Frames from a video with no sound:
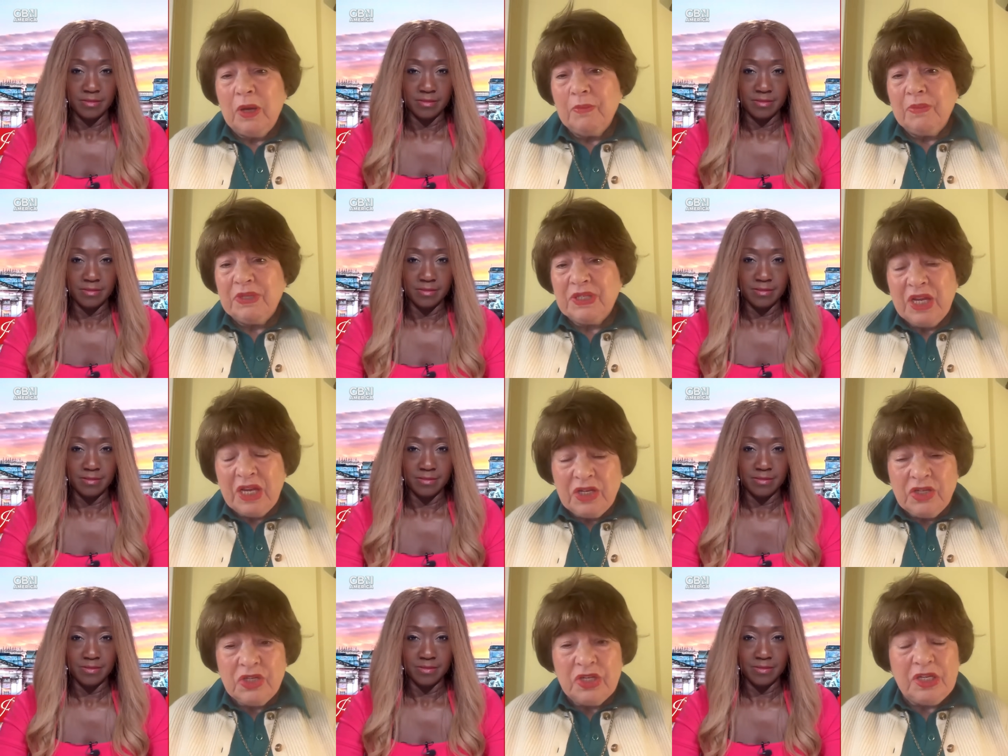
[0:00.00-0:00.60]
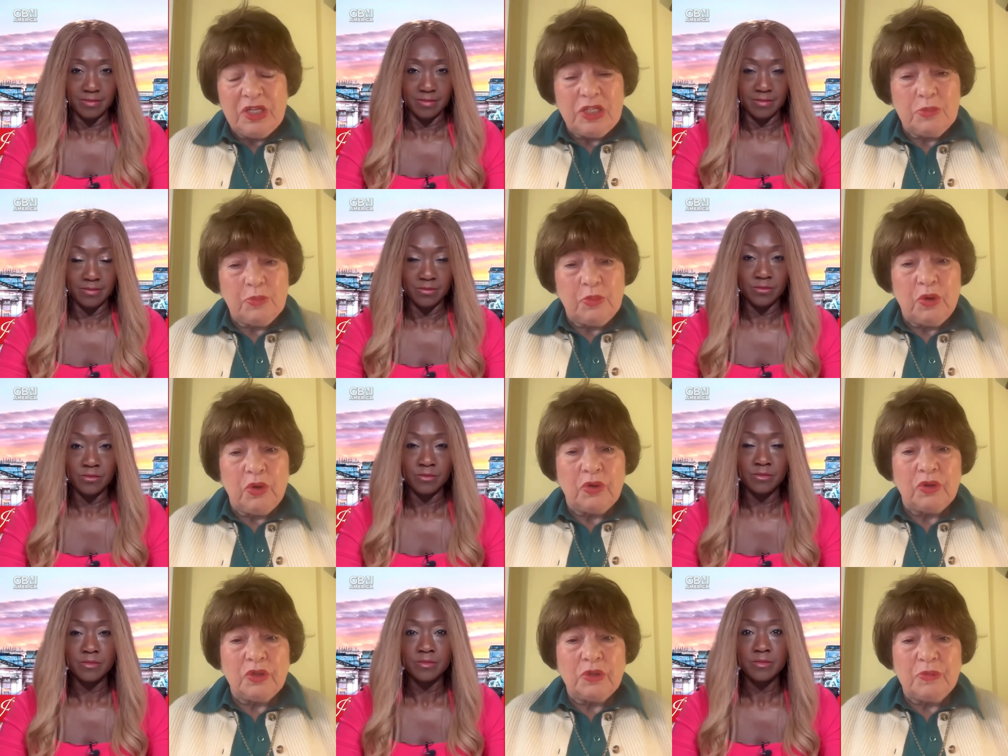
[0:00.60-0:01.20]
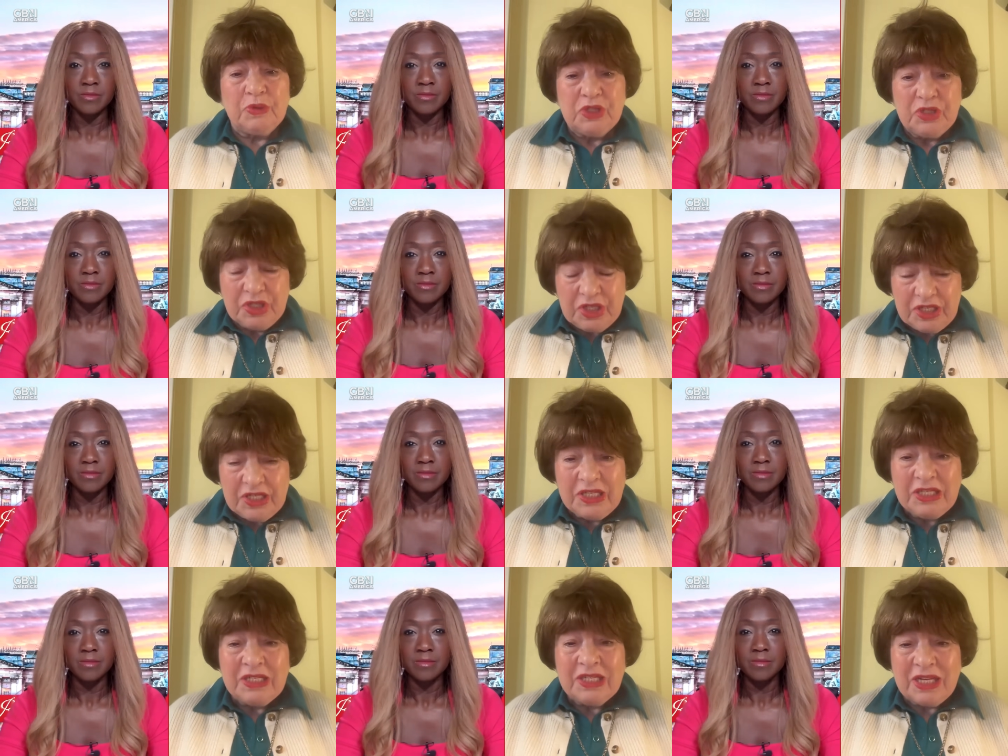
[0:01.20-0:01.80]
Speaker 1: potentially spoiled, but
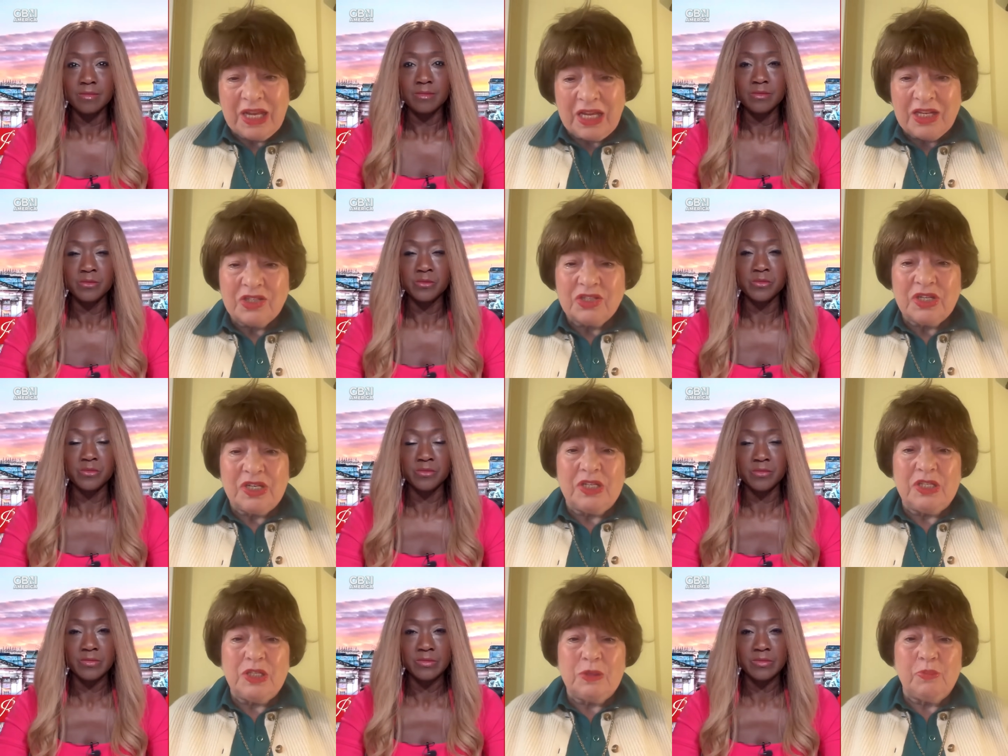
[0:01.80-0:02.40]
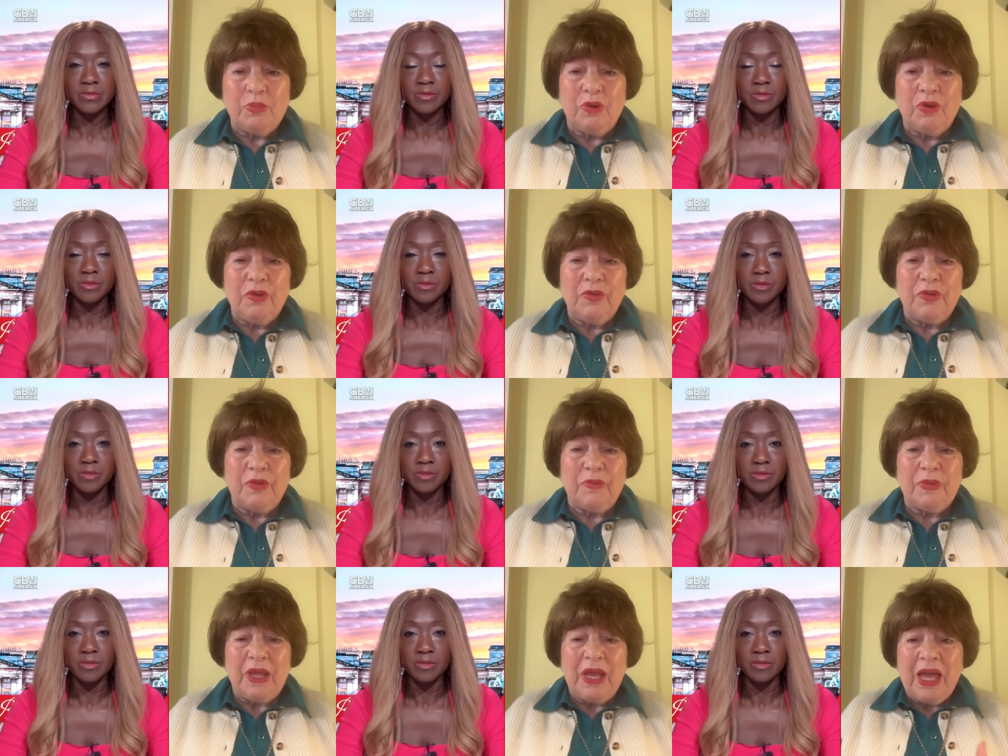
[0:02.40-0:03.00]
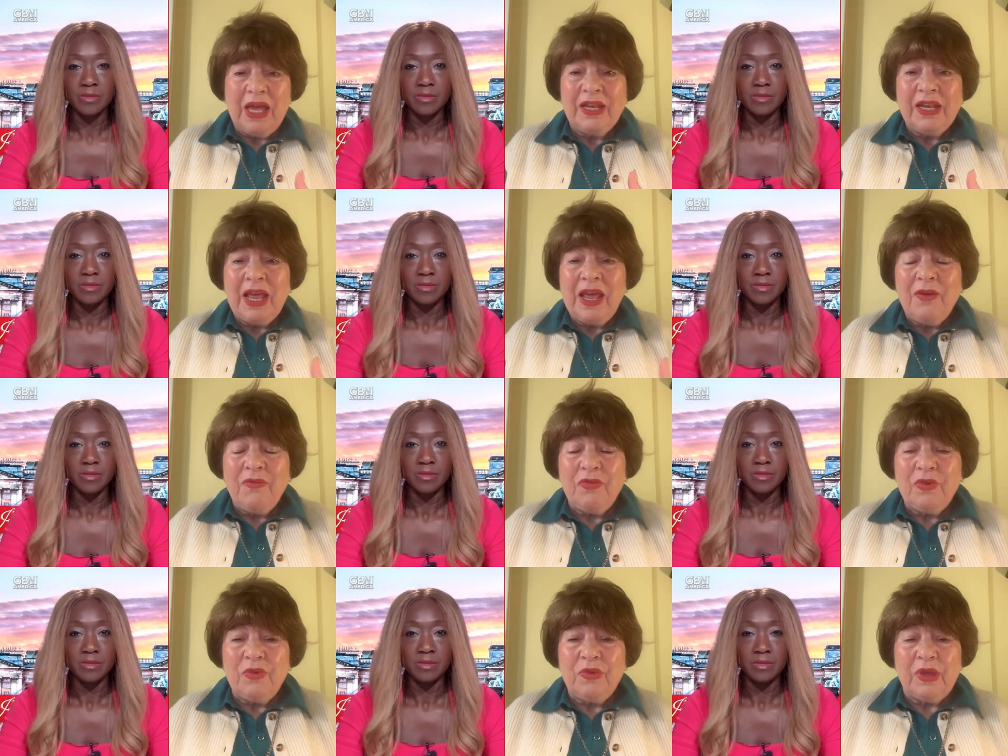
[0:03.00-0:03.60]
she didn't actually spoil them. They had
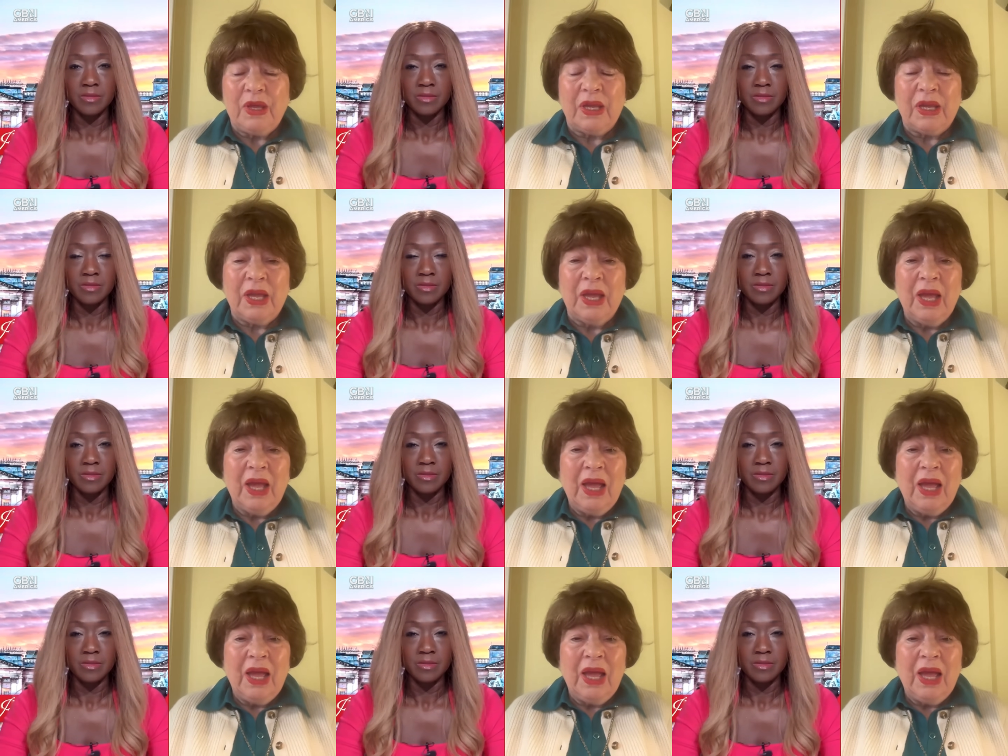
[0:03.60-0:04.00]
everything.